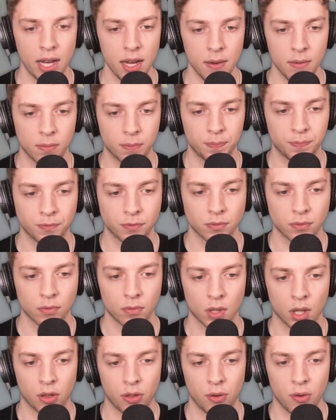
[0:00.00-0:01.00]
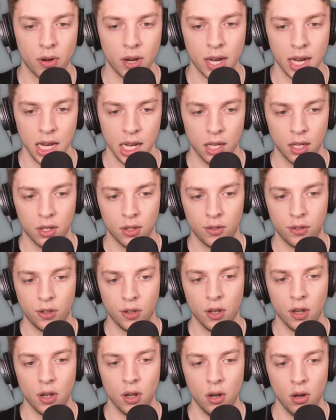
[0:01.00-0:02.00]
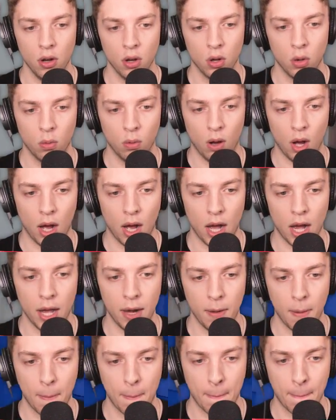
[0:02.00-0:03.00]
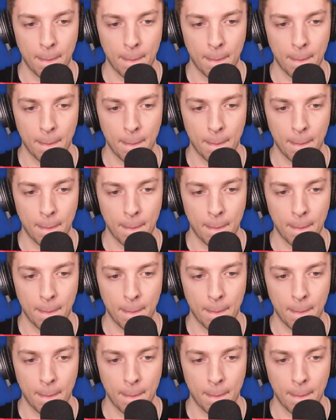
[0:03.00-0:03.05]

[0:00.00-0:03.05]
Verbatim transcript: Oh. Three, two, one.